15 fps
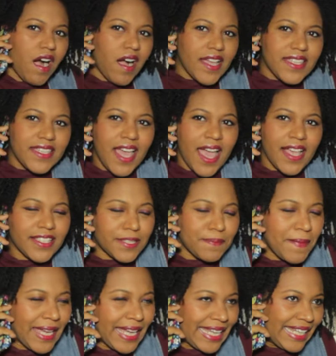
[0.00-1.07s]
Hi, yeah, it's
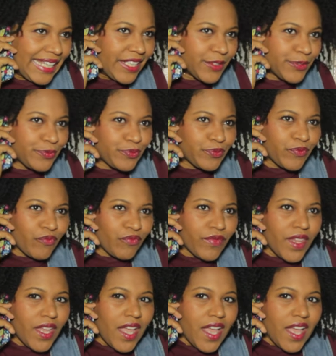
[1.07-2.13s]
me.
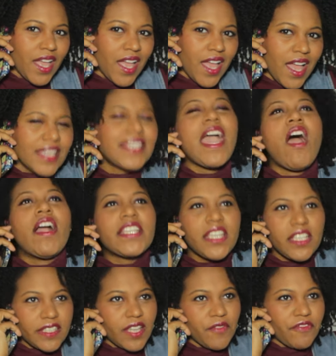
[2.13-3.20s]
Yeah, I
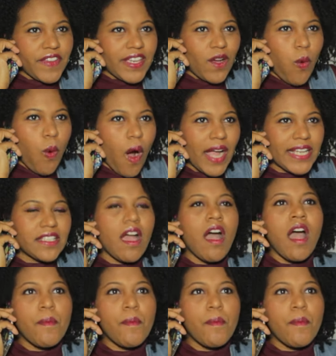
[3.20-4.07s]
need something quite